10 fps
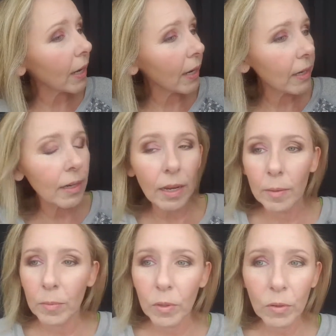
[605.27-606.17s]
light
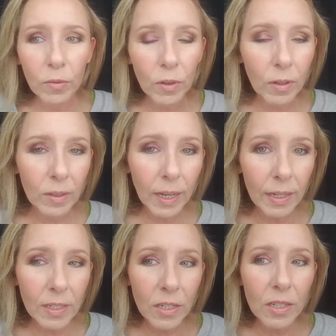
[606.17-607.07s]
and beautiful.
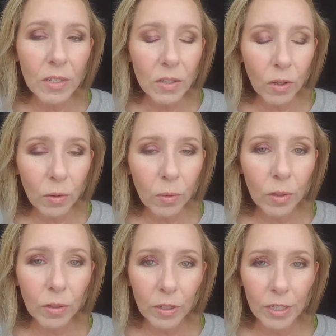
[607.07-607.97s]
That is just so
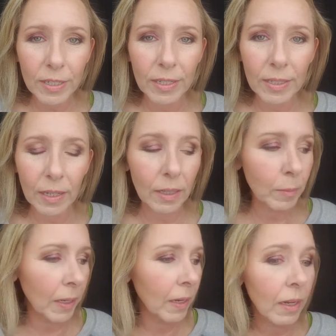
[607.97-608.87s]
gorgeous. It's
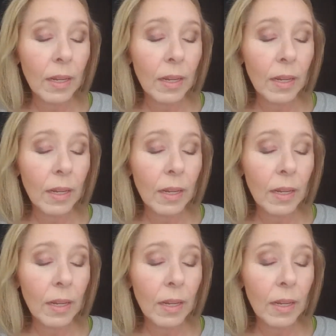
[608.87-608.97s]
killing me.